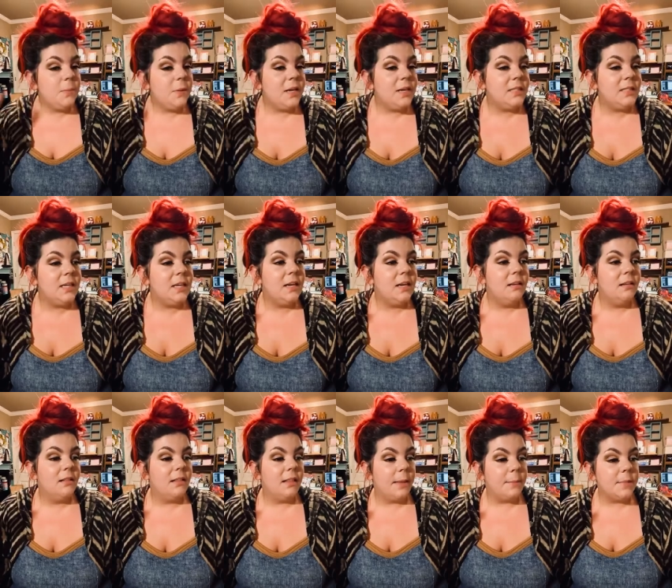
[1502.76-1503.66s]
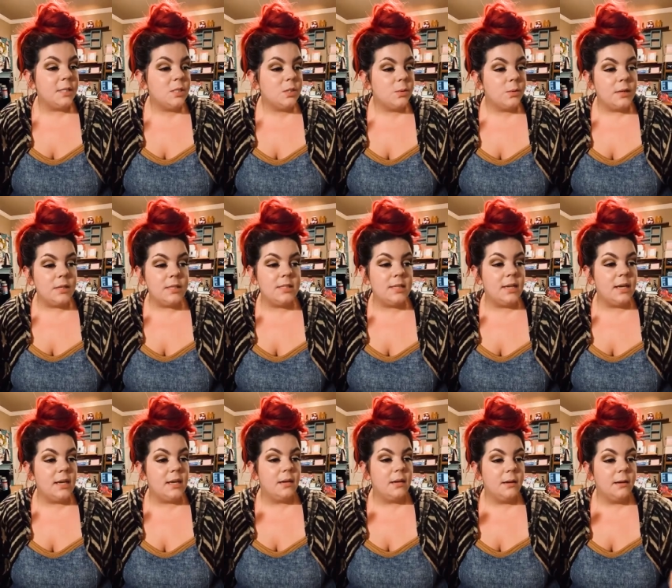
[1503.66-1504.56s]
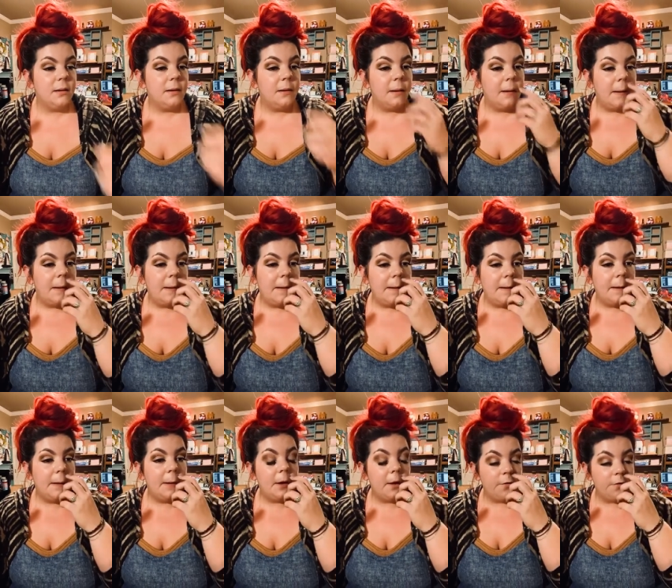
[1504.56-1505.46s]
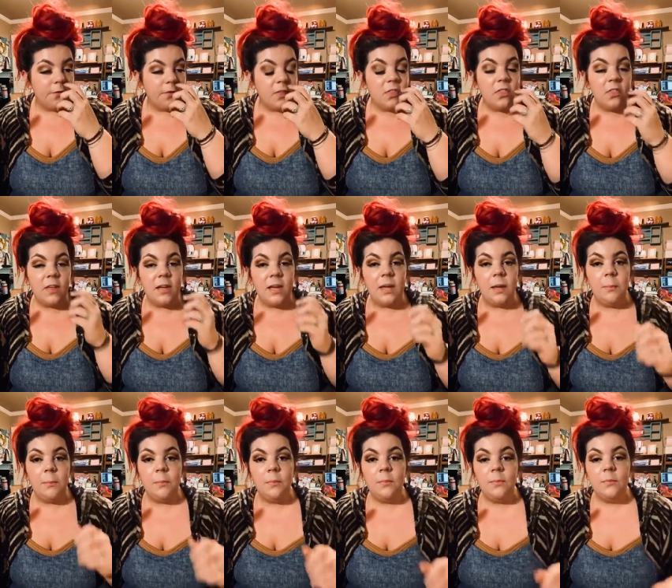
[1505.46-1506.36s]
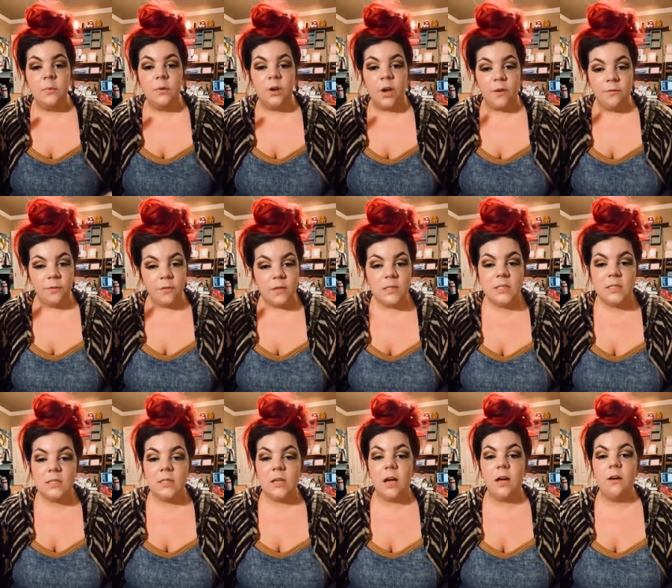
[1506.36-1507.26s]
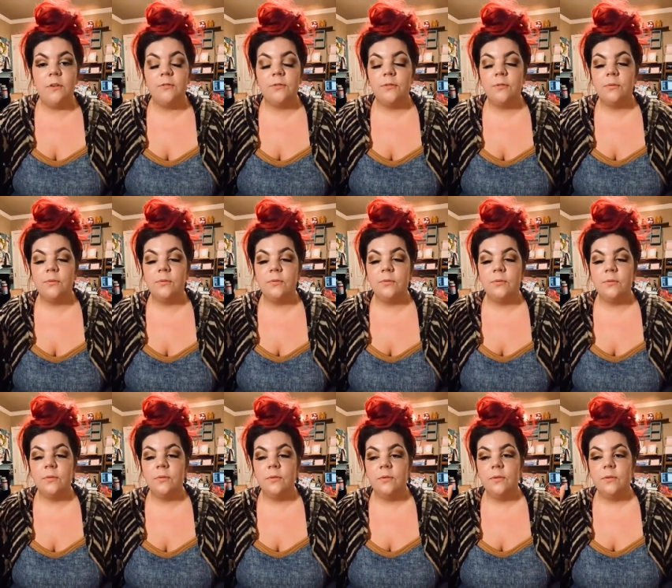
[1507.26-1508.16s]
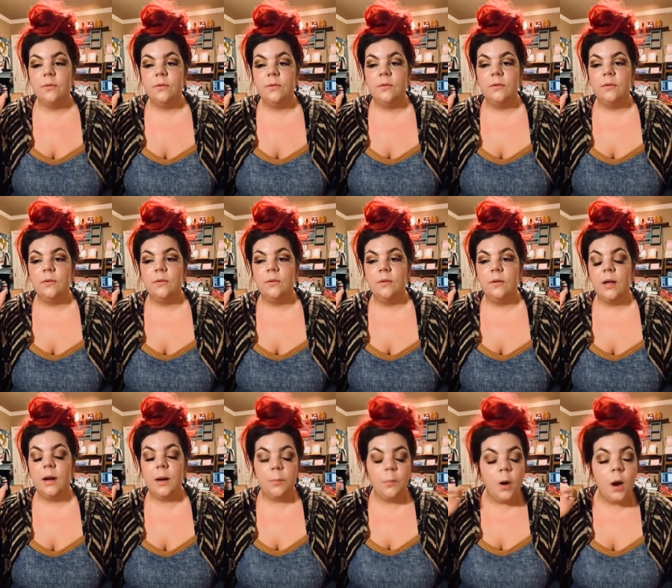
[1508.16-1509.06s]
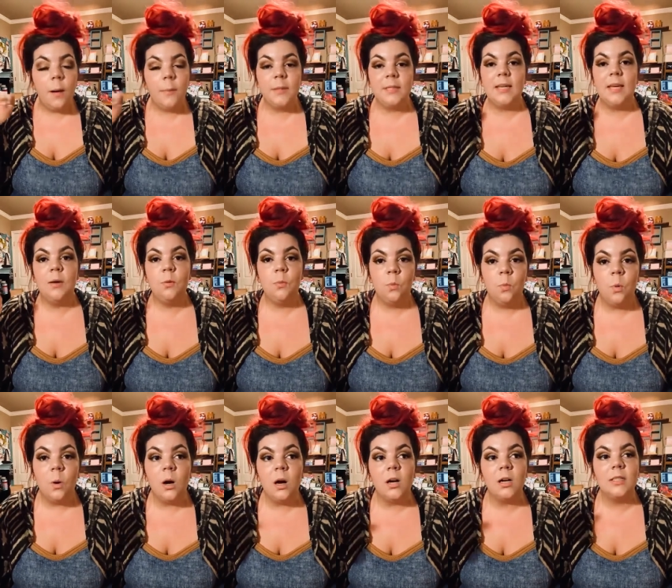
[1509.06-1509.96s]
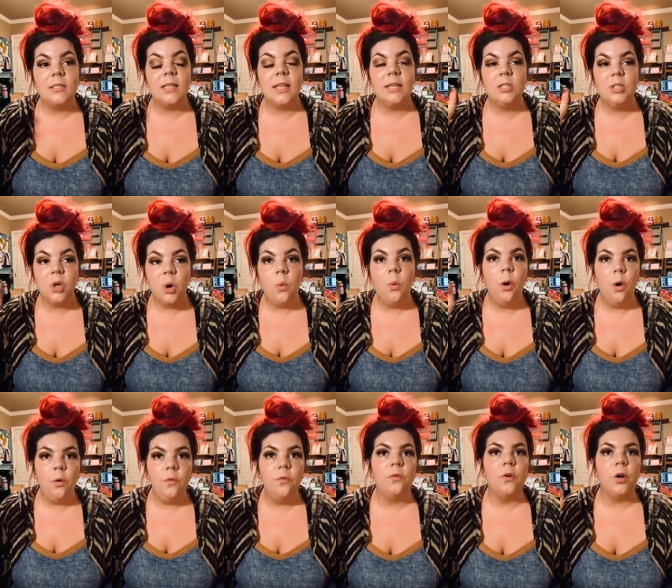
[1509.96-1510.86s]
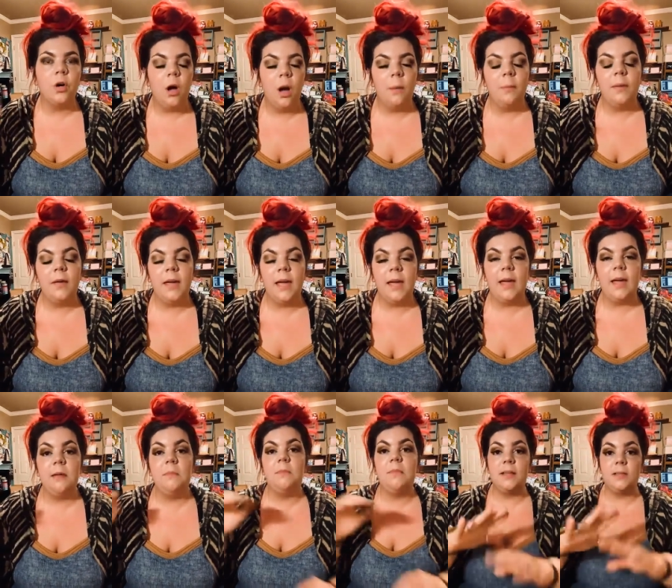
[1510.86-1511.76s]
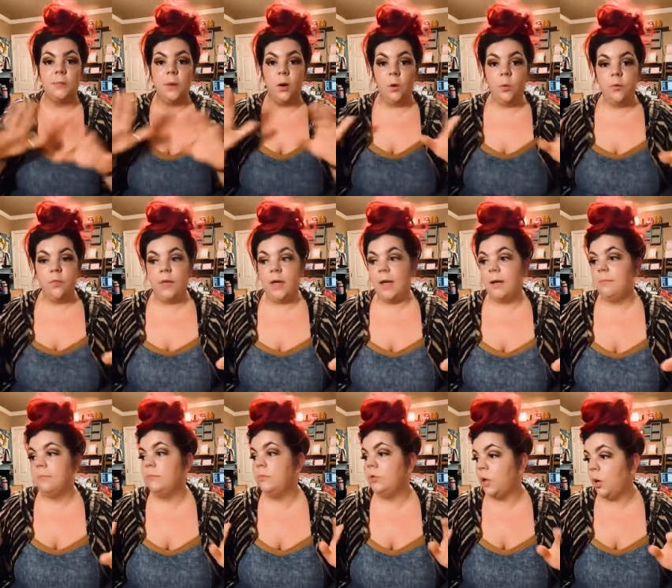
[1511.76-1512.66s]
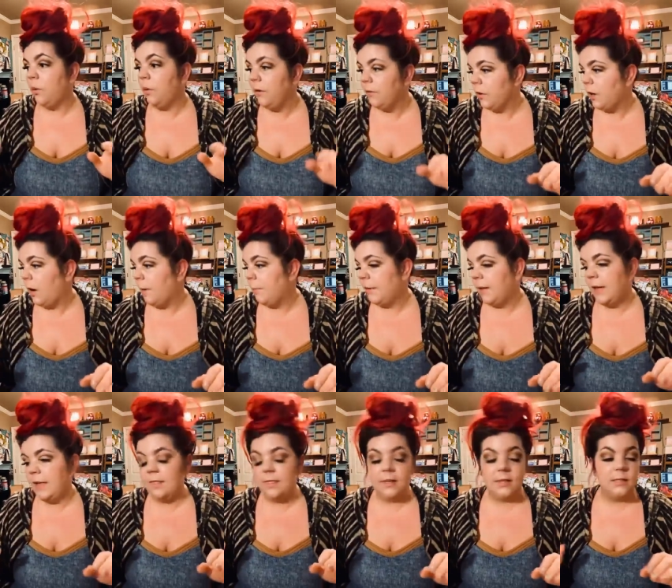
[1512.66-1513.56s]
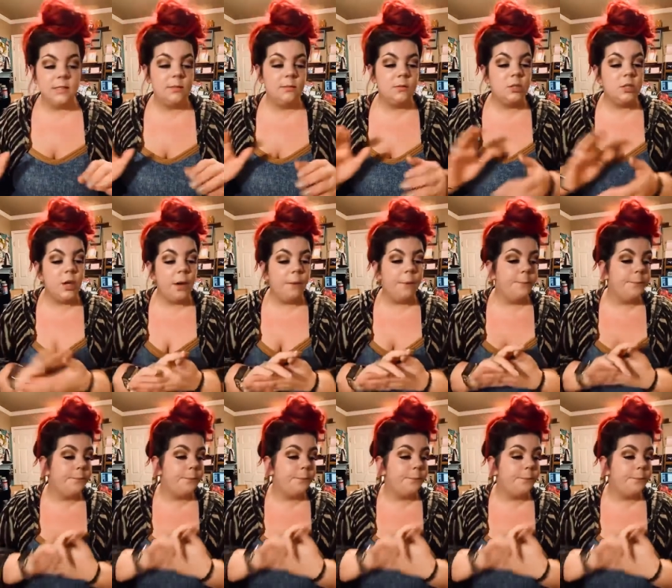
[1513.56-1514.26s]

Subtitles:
peasy, lemon squeezy. Go for the theme, not for the stuff. And I promise it works. Like, don't overcomplicate. That's my whole thing. Don't overcomplicate this. So,